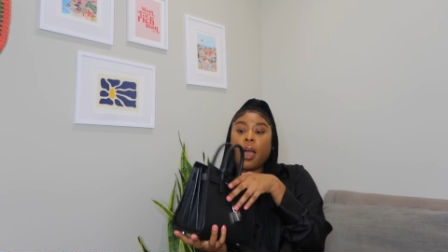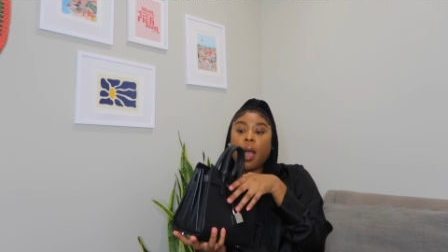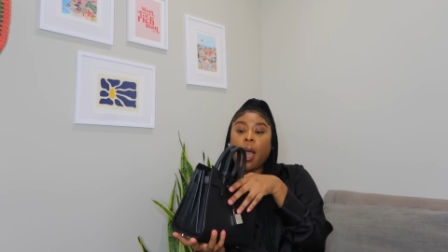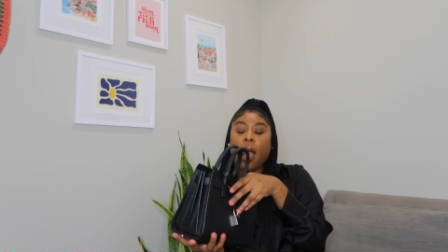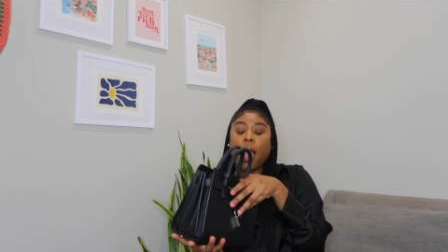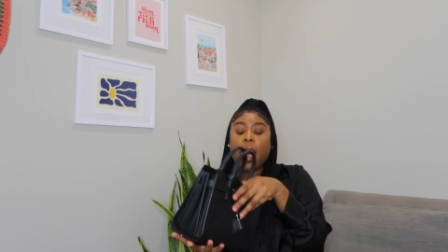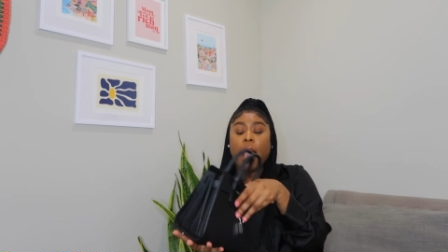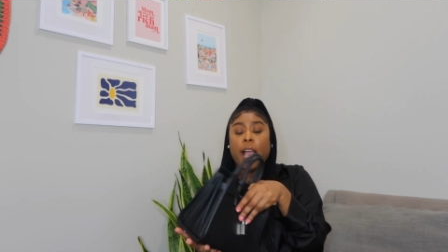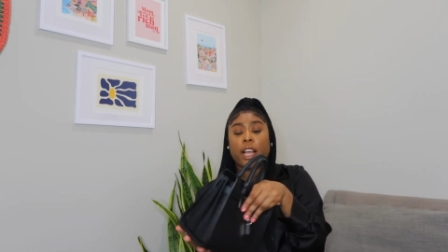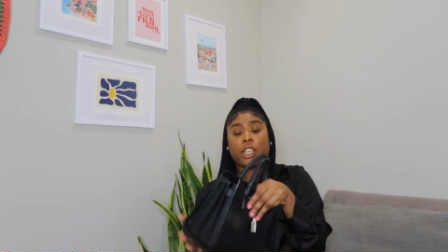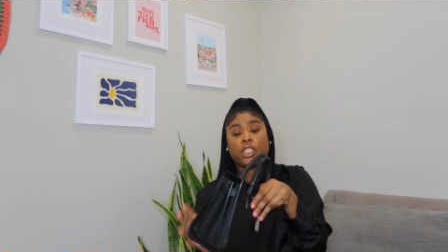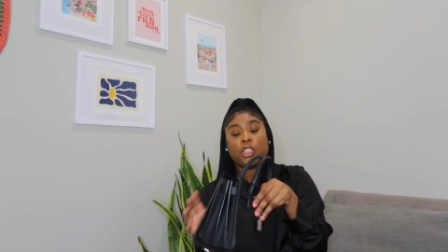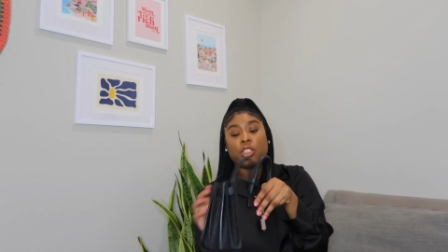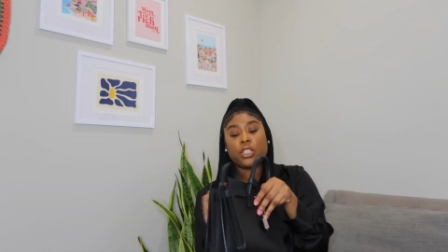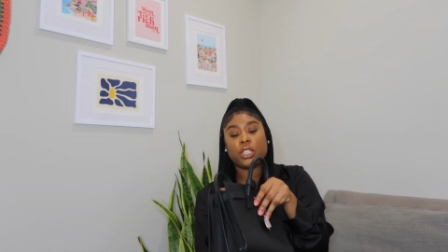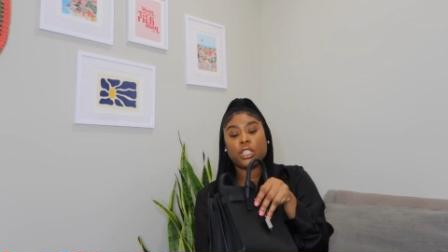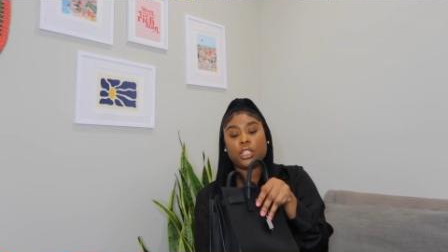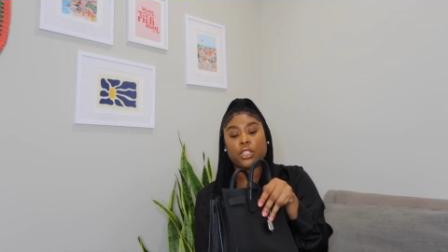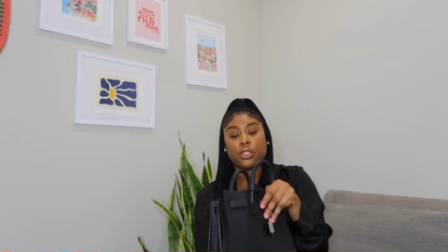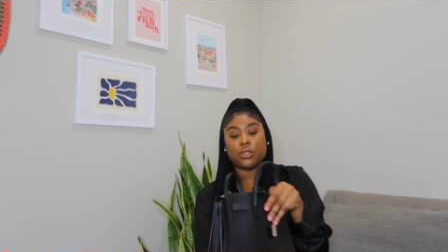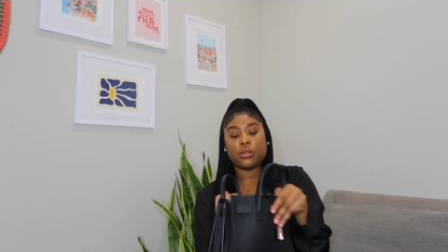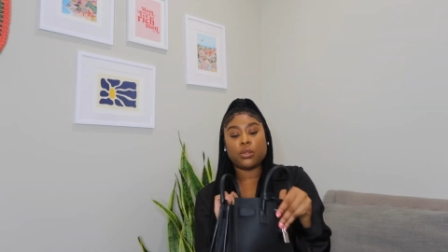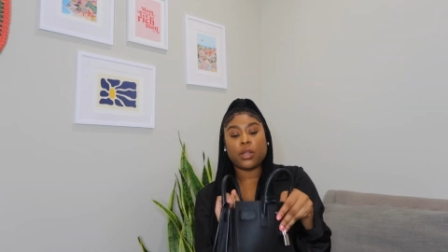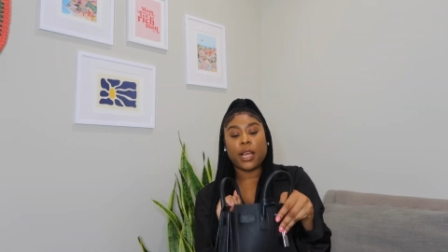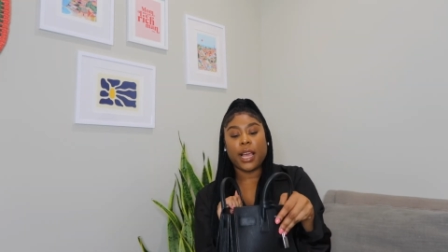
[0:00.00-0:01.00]
I actually
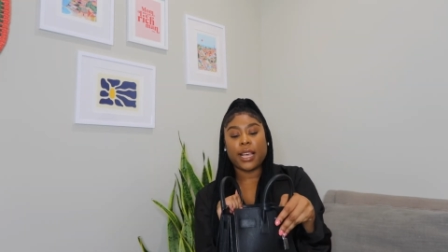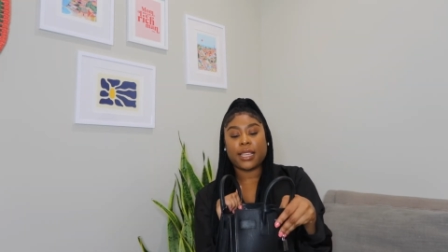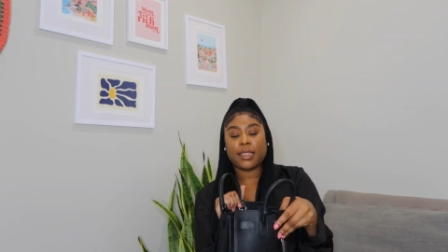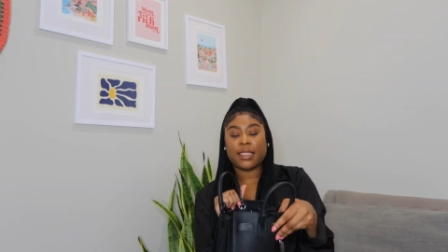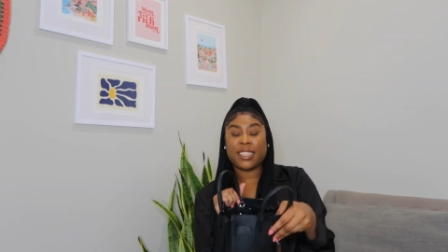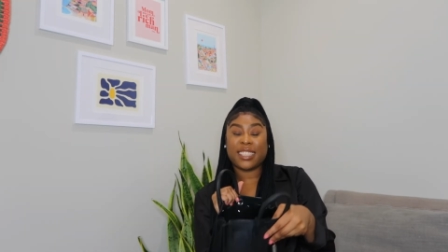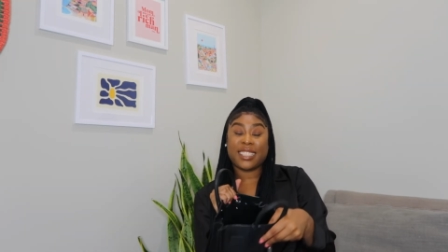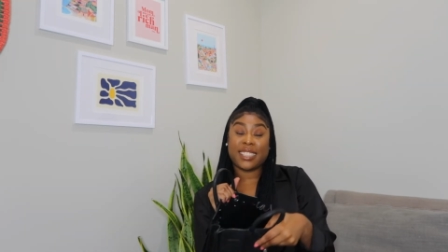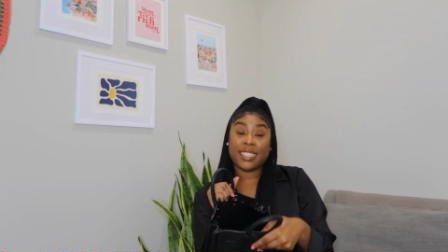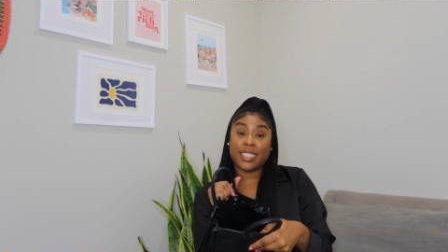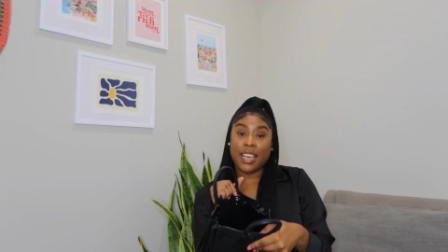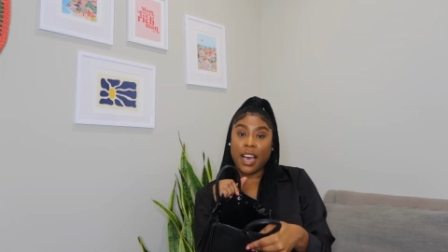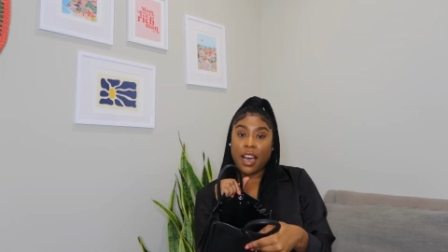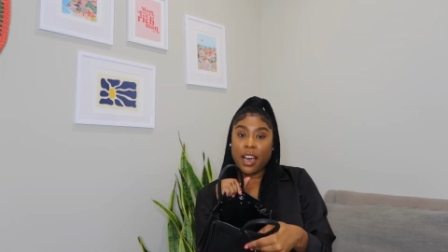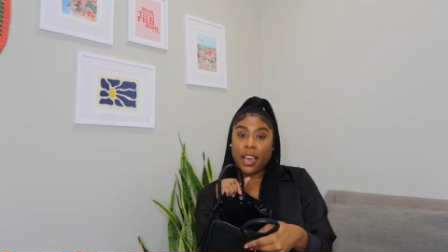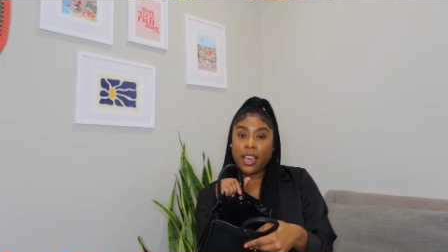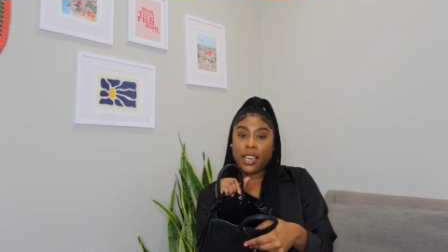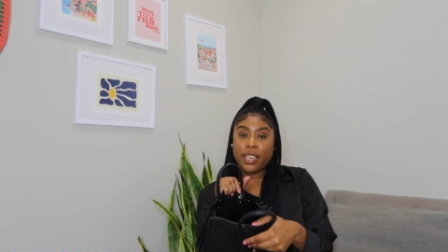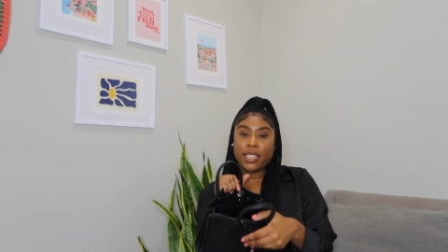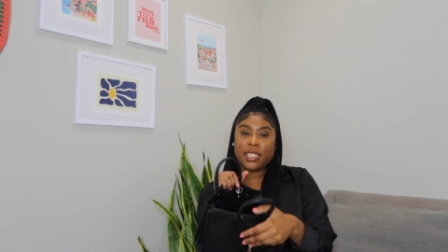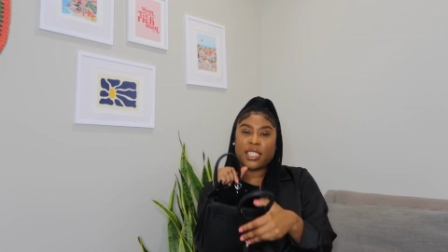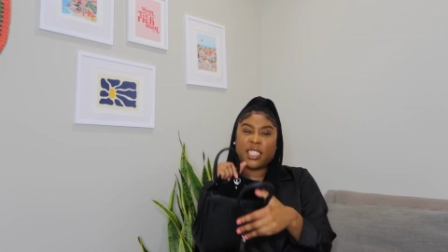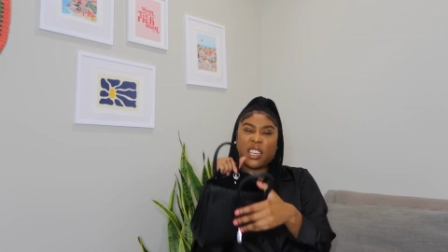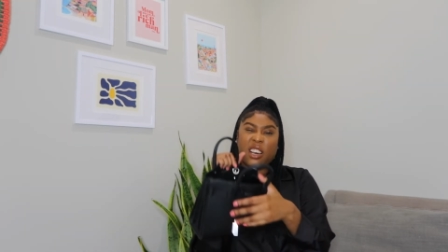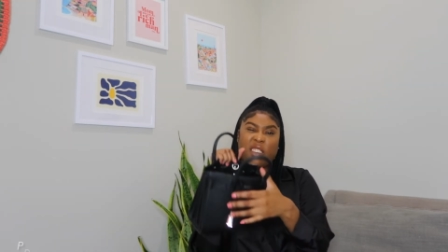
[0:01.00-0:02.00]
do like the
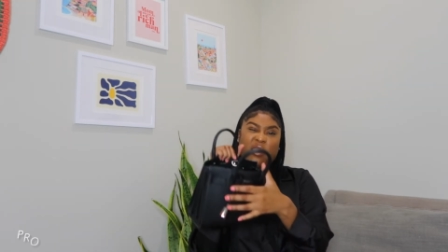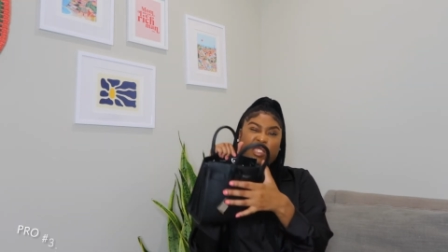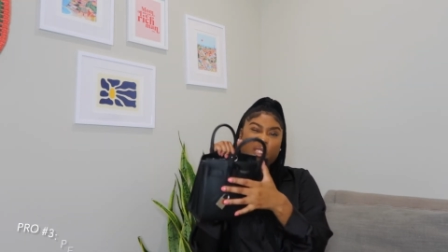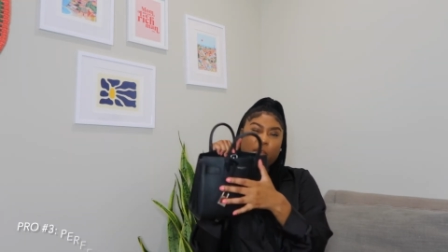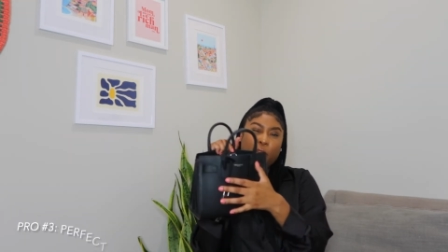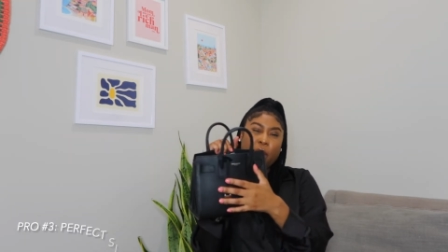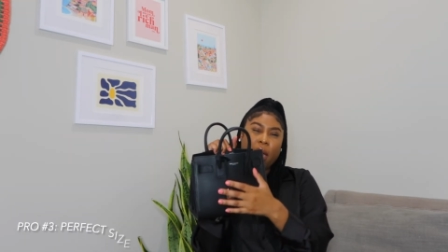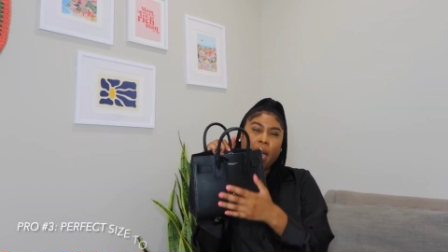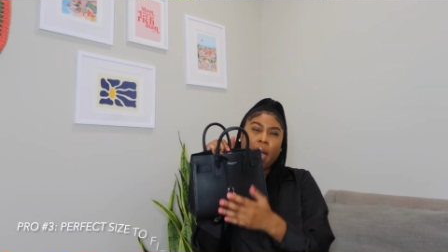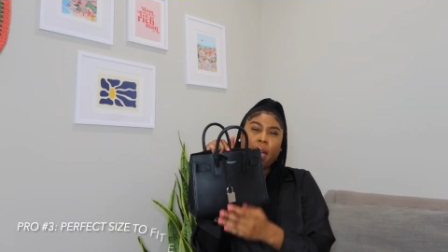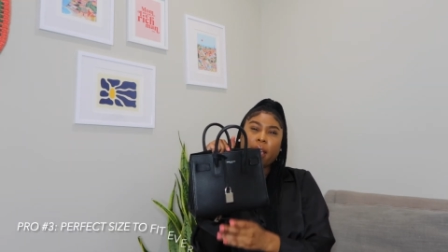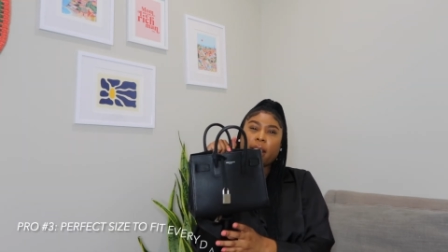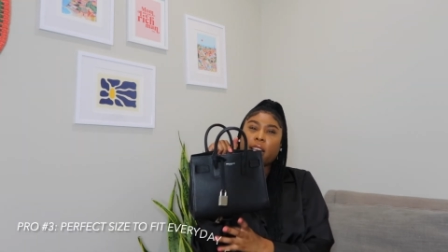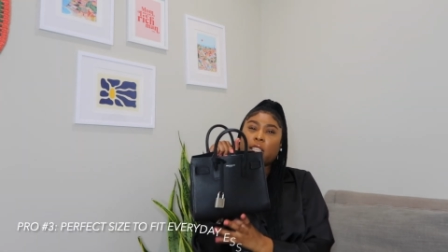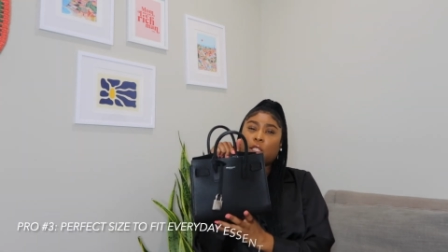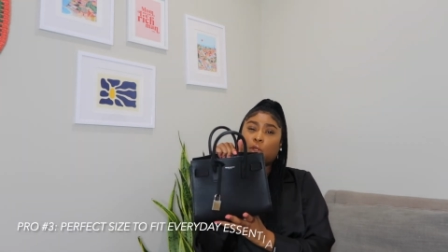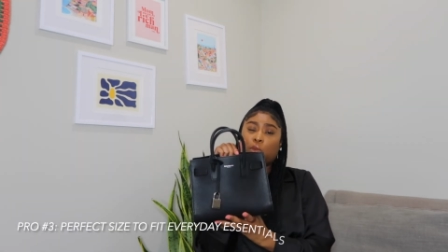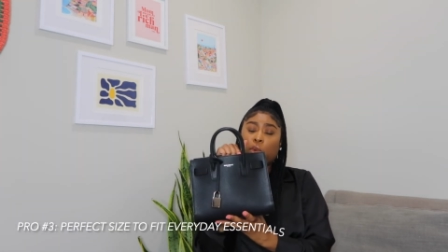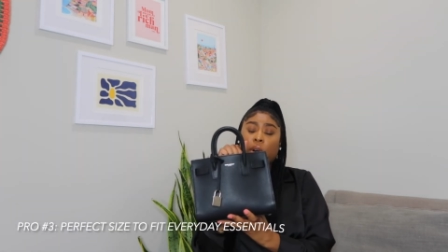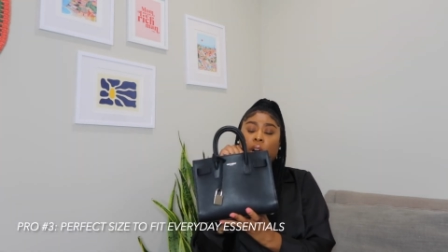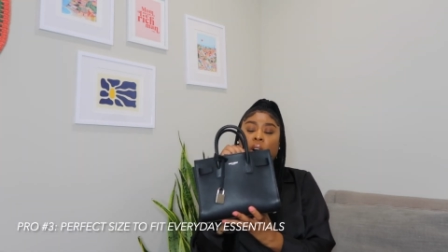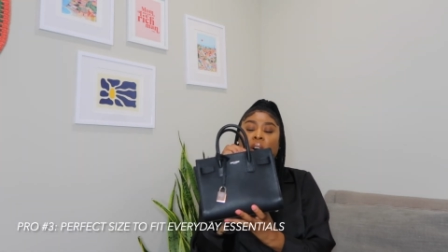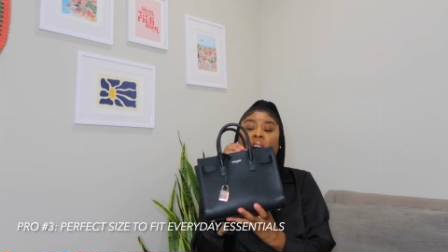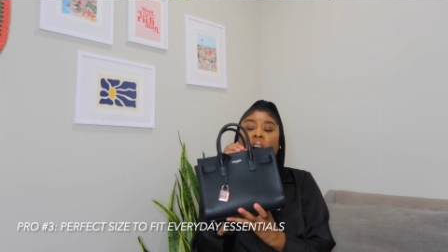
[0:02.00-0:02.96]
size of the bag as well.